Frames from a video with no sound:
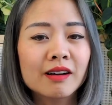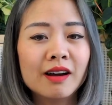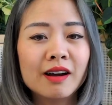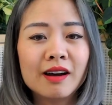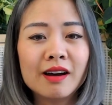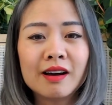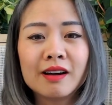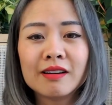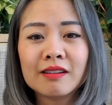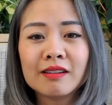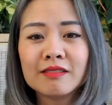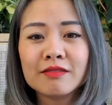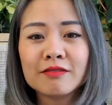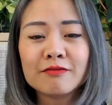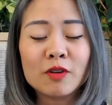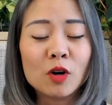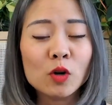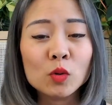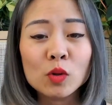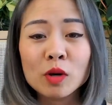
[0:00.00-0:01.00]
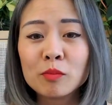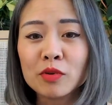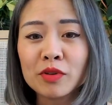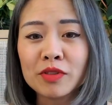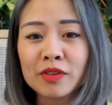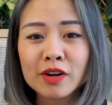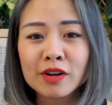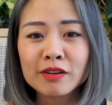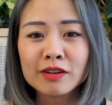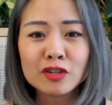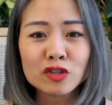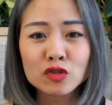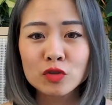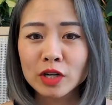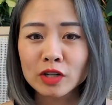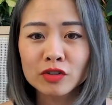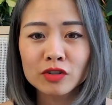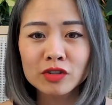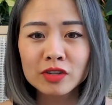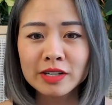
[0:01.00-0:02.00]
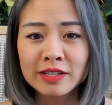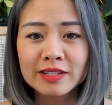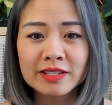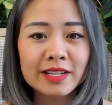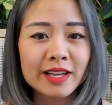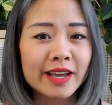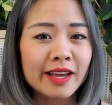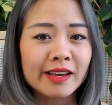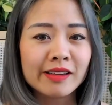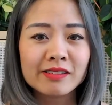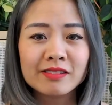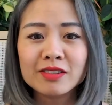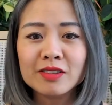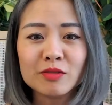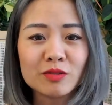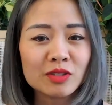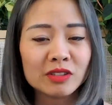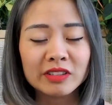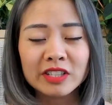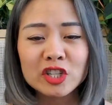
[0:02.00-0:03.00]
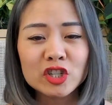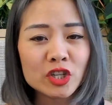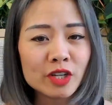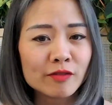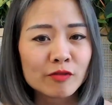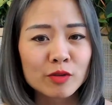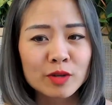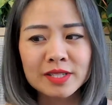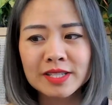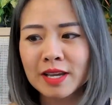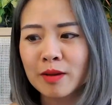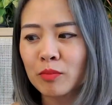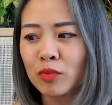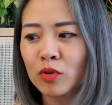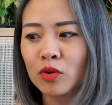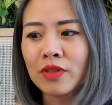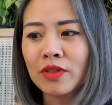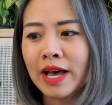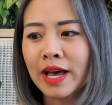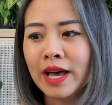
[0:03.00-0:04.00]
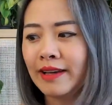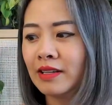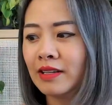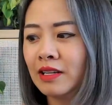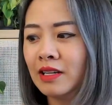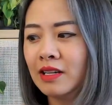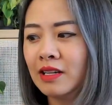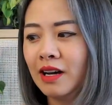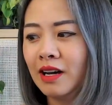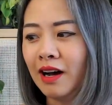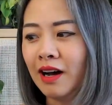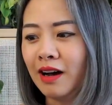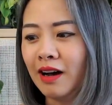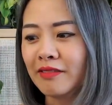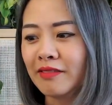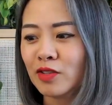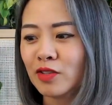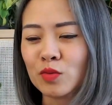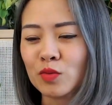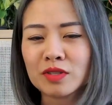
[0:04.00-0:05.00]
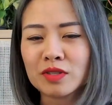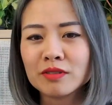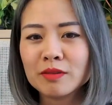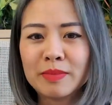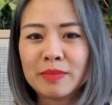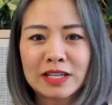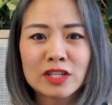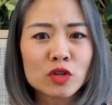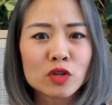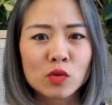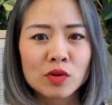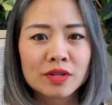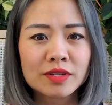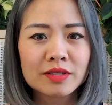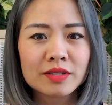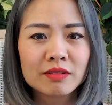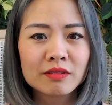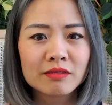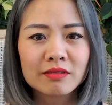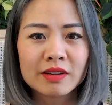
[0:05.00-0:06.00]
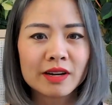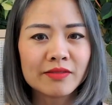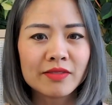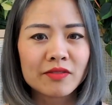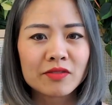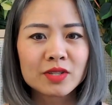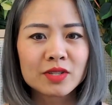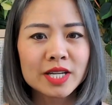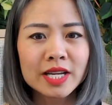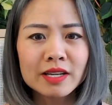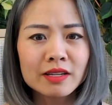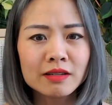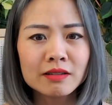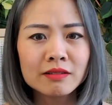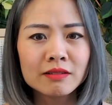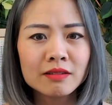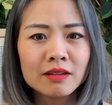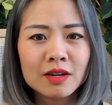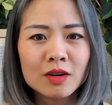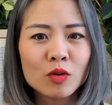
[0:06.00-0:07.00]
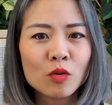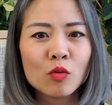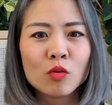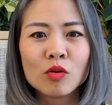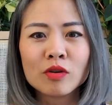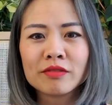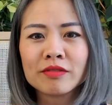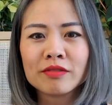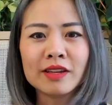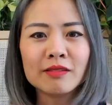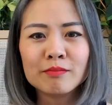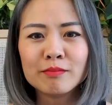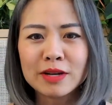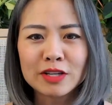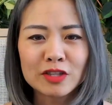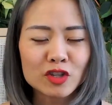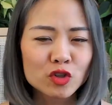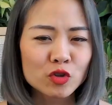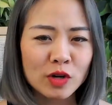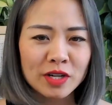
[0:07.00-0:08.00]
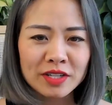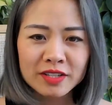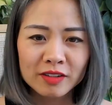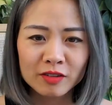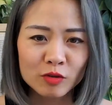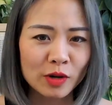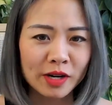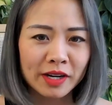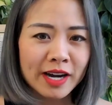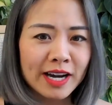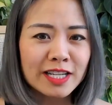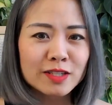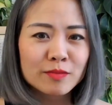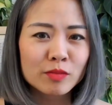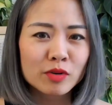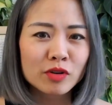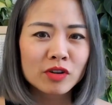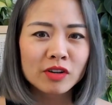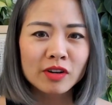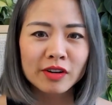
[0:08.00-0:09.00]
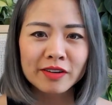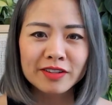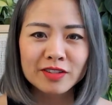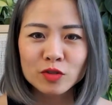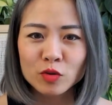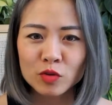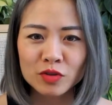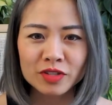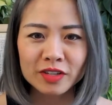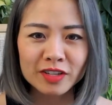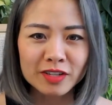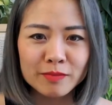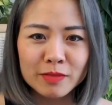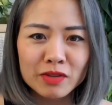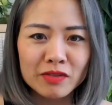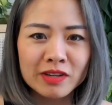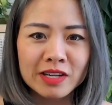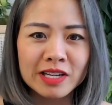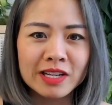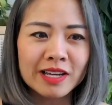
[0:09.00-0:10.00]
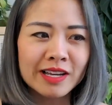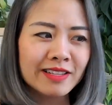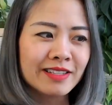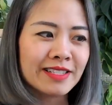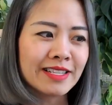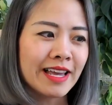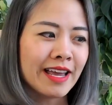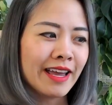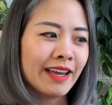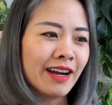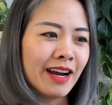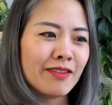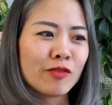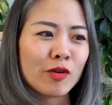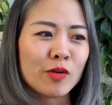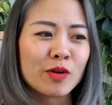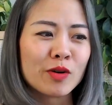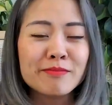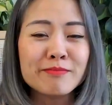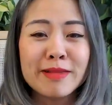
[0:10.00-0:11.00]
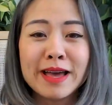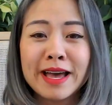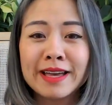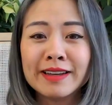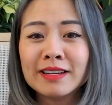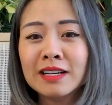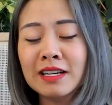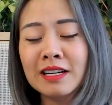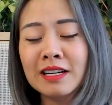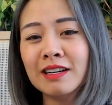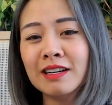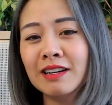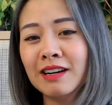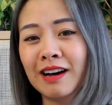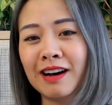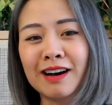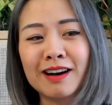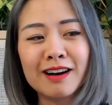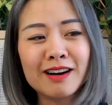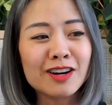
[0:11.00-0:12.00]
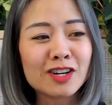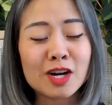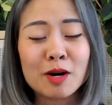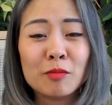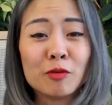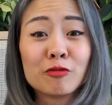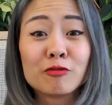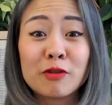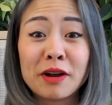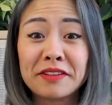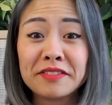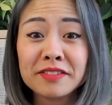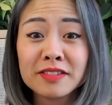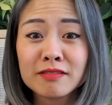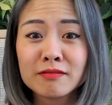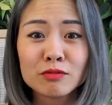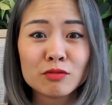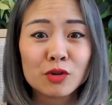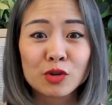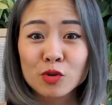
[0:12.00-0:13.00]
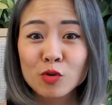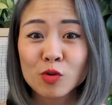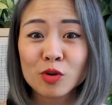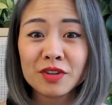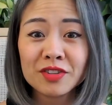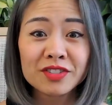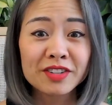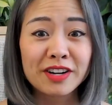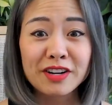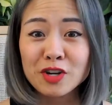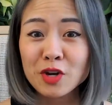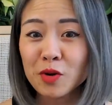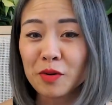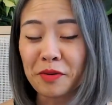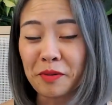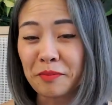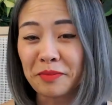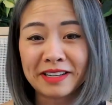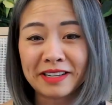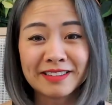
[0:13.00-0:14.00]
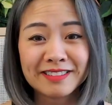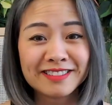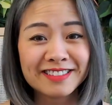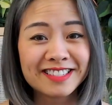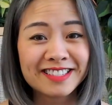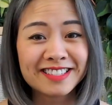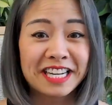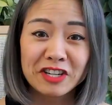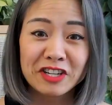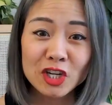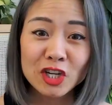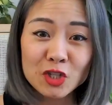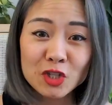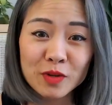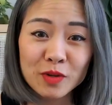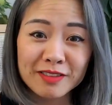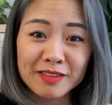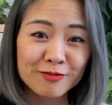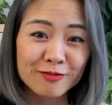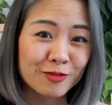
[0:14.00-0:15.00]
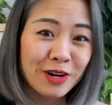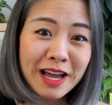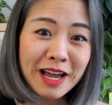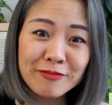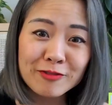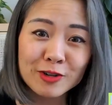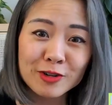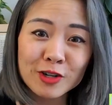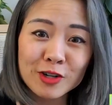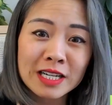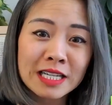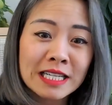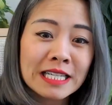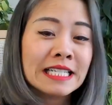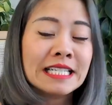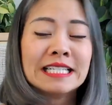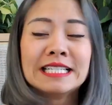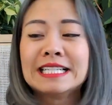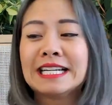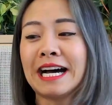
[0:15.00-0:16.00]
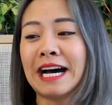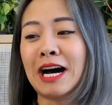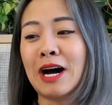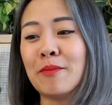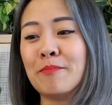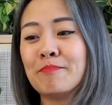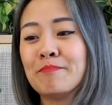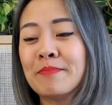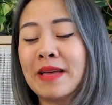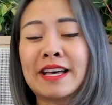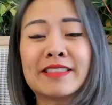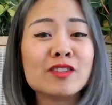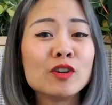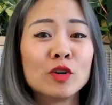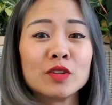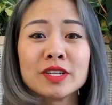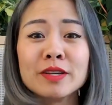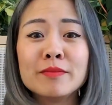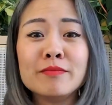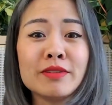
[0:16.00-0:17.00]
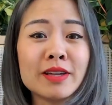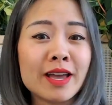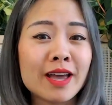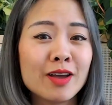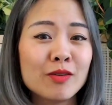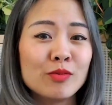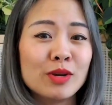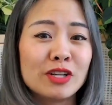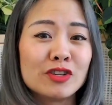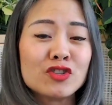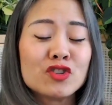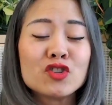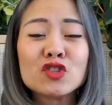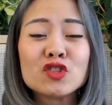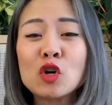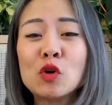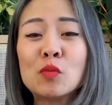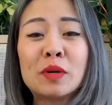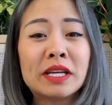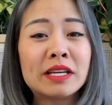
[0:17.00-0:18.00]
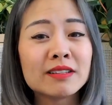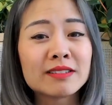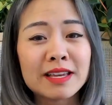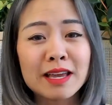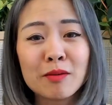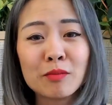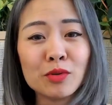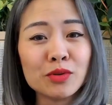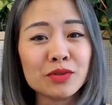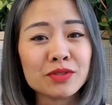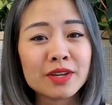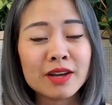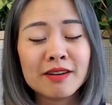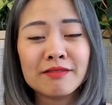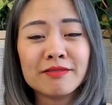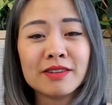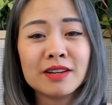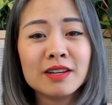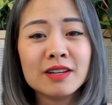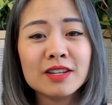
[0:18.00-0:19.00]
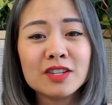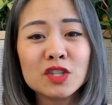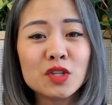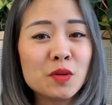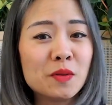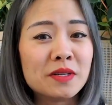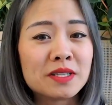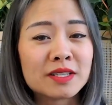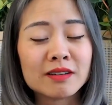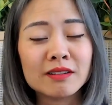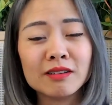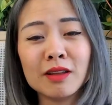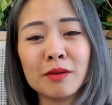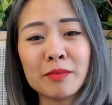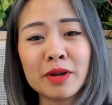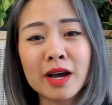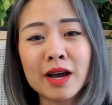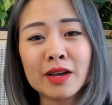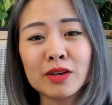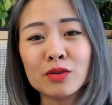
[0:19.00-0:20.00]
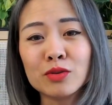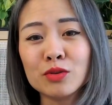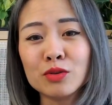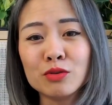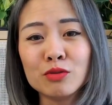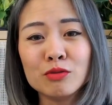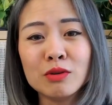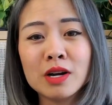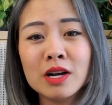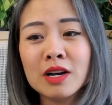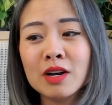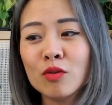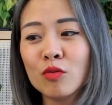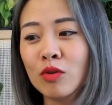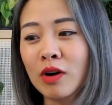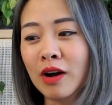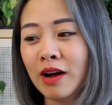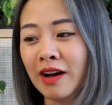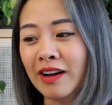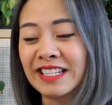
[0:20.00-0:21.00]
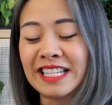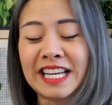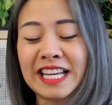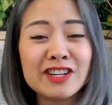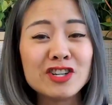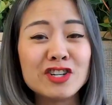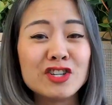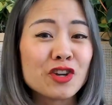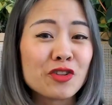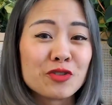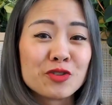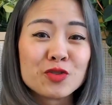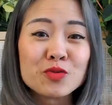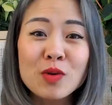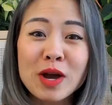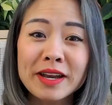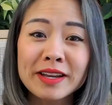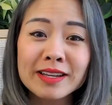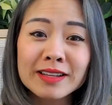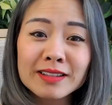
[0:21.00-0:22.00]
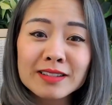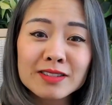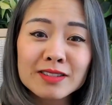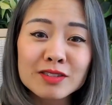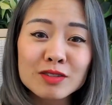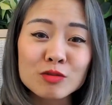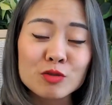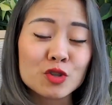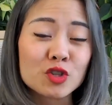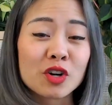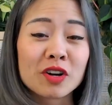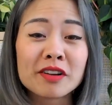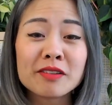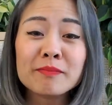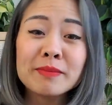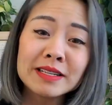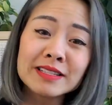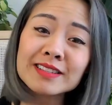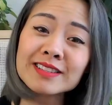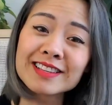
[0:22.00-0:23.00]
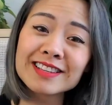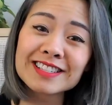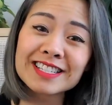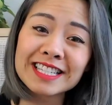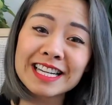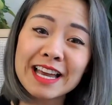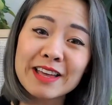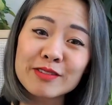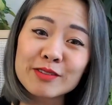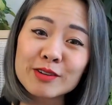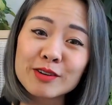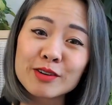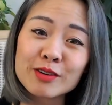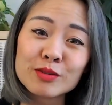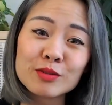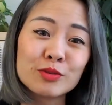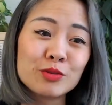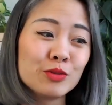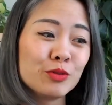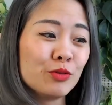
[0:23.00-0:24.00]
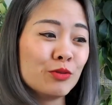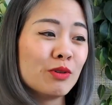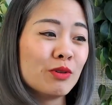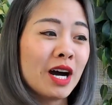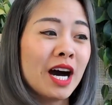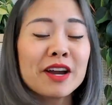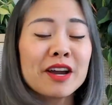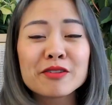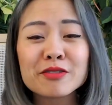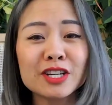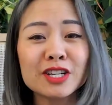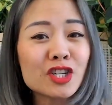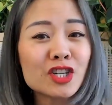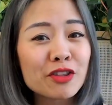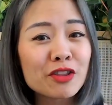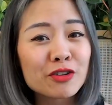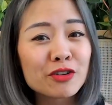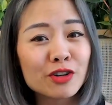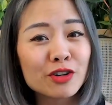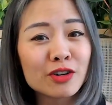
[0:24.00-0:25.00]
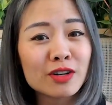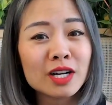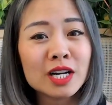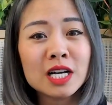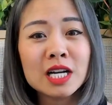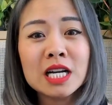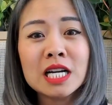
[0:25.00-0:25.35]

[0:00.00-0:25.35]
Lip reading: follow up with their instructor and say, to Lee Jin, for example, that this was the best course that I've ever taken. Or they message Greg Eisenberg on his course on community and say, I've already met a couple friends through your course that I know I'm going to stay in touch with forever. At the altMBA, we had so many examples of students and alumni who attended each other's weddings, who started businesses together, who hired each other,